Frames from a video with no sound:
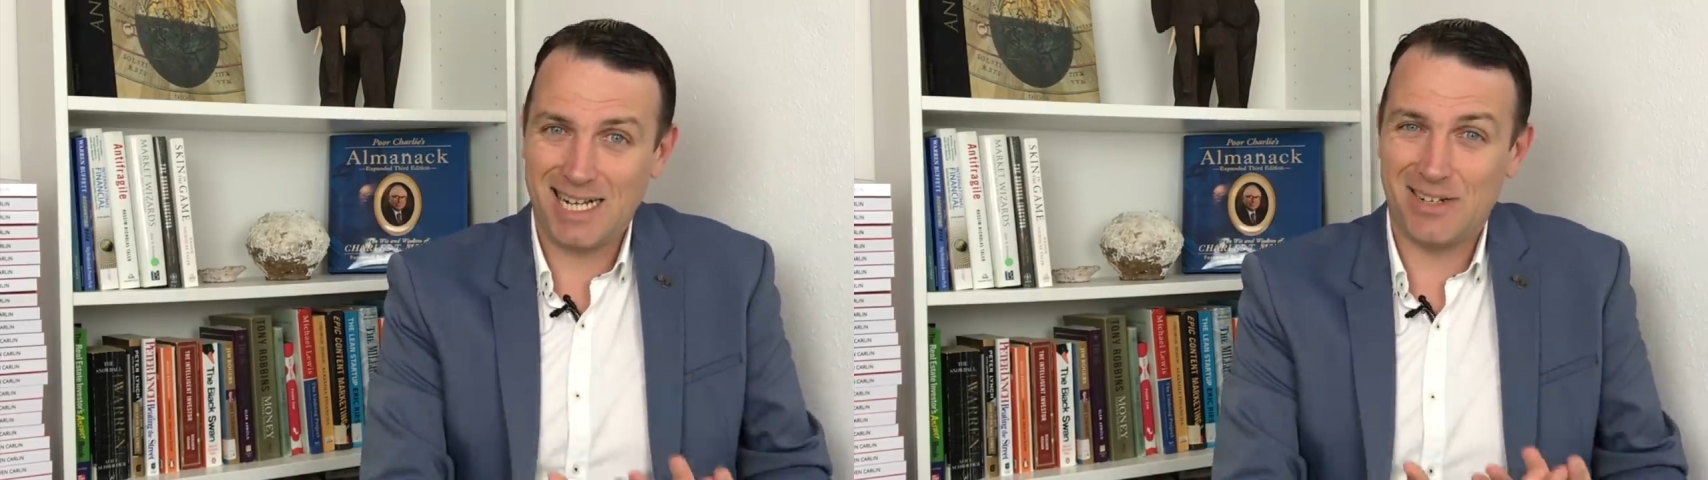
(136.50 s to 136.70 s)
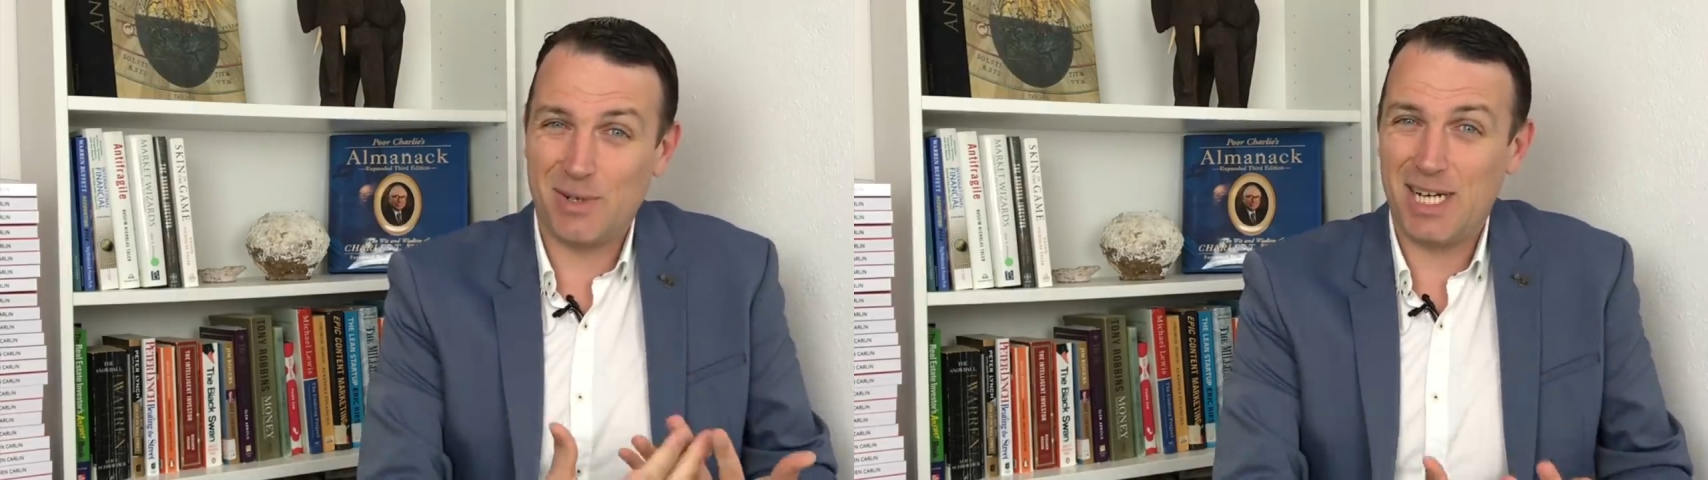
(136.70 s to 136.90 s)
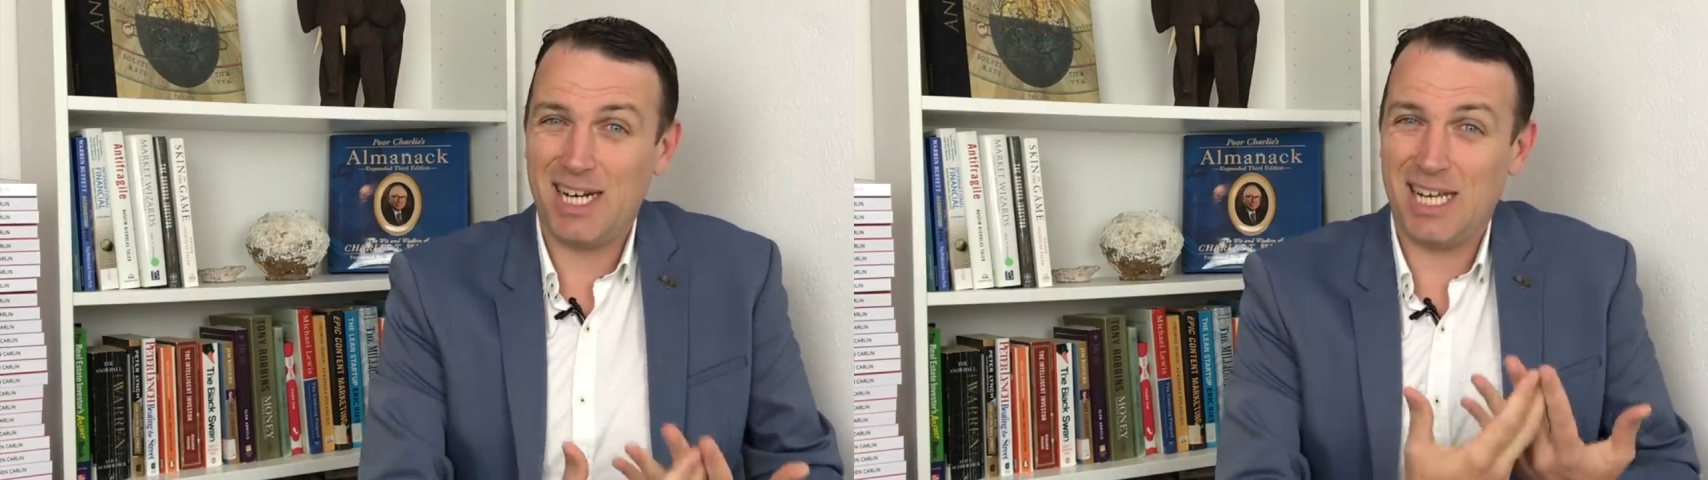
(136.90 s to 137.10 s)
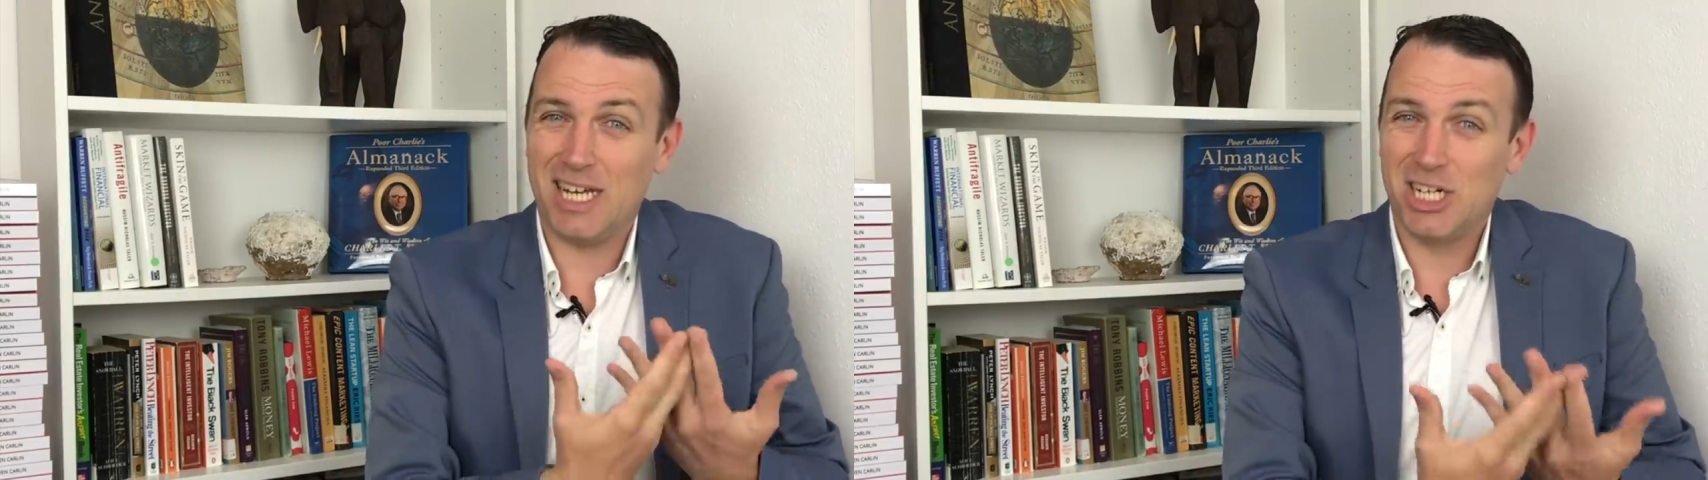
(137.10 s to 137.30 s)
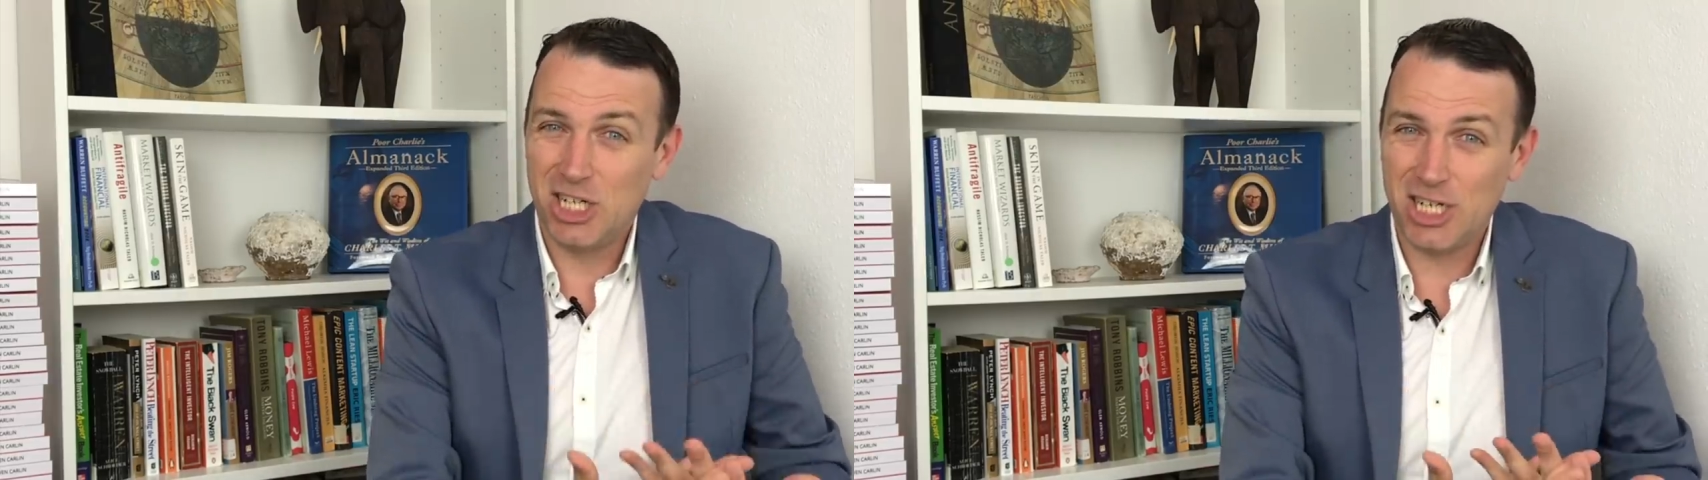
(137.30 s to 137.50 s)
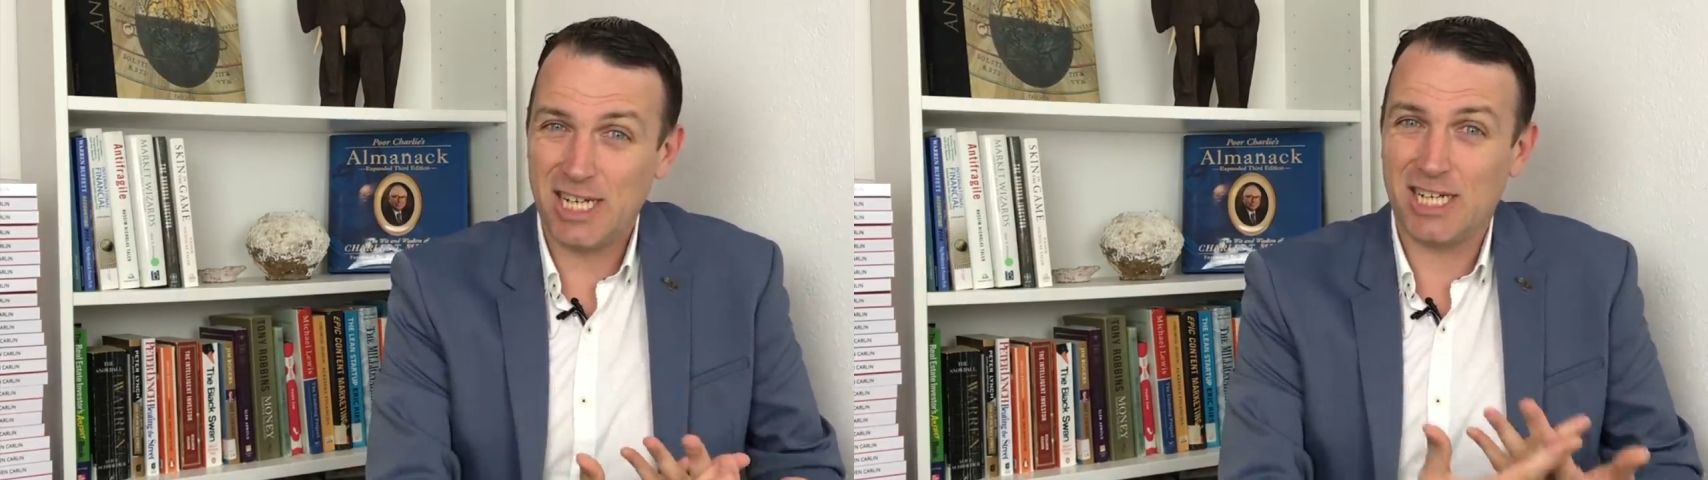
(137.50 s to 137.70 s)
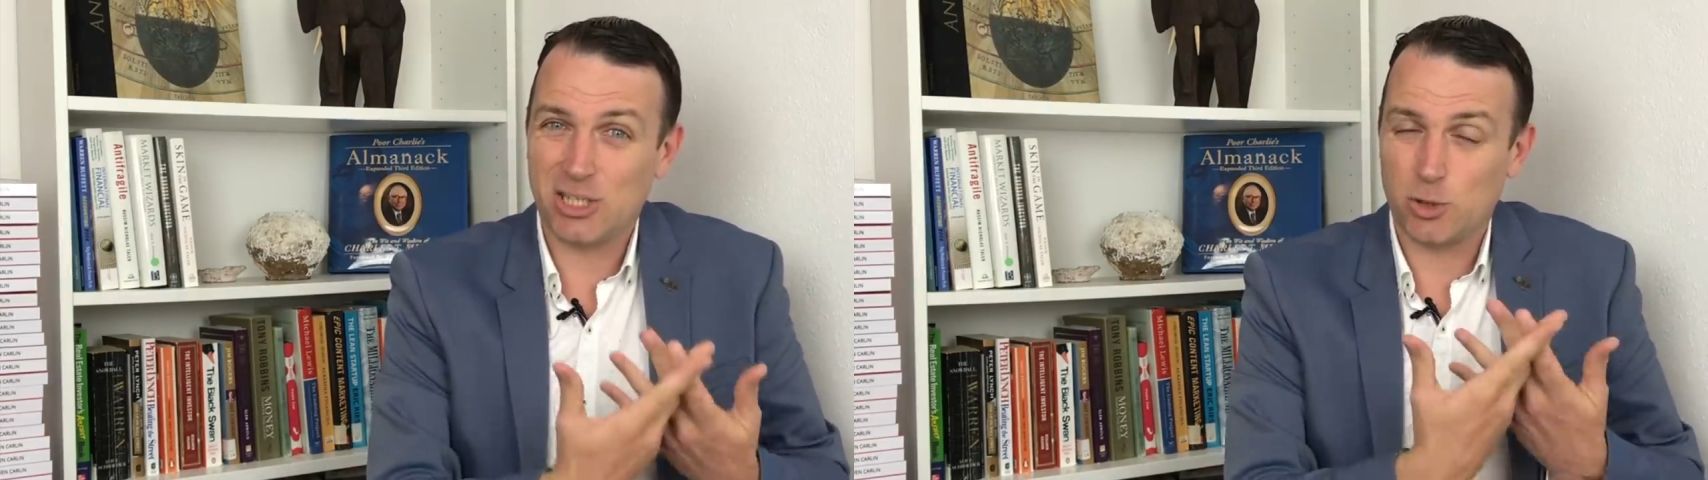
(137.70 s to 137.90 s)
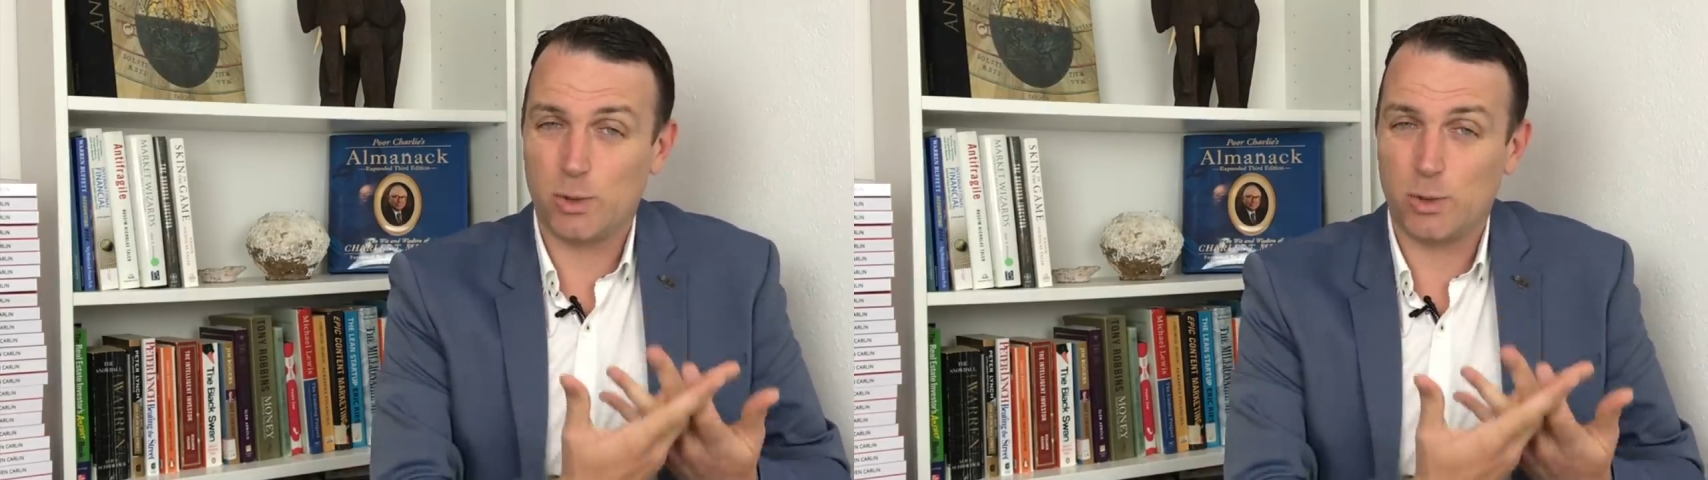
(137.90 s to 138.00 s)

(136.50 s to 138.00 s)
really earnings